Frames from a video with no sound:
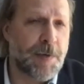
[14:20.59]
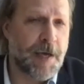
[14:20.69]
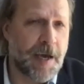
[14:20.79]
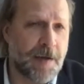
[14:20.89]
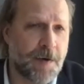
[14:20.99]
We
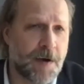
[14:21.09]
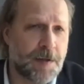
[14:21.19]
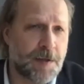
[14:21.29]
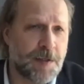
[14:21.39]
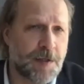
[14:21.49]
gather on
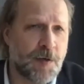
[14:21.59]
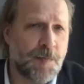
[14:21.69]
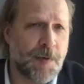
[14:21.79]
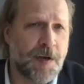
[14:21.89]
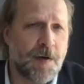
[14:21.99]
the
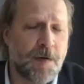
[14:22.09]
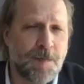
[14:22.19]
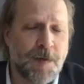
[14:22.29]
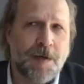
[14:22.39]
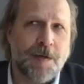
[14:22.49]
stoop, you know,
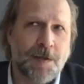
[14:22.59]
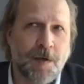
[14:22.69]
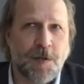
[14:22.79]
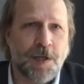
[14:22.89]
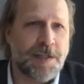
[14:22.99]

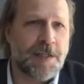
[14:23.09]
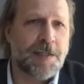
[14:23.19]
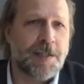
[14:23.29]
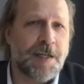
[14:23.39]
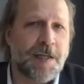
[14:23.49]
socially
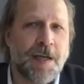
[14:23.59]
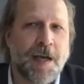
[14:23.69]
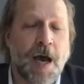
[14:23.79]
distant.